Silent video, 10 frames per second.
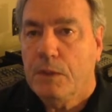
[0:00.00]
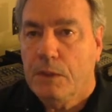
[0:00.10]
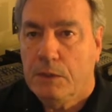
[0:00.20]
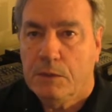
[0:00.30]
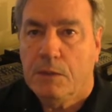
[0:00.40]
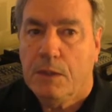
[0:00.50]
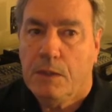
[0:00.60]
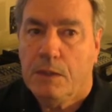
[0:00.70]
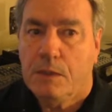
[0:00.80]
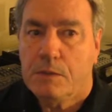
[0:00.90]
in
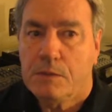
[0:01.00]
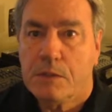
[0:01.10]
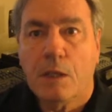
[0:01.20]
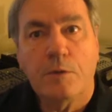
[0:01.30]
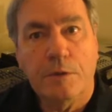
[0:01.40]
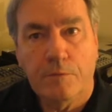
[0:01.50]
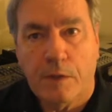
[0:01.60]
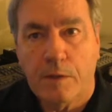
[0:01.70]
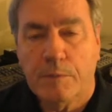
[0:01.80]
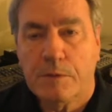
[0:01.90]
a sound
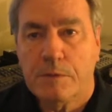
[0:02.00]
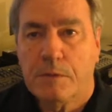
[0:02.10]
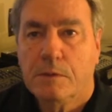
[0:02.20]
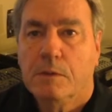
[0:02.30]
environment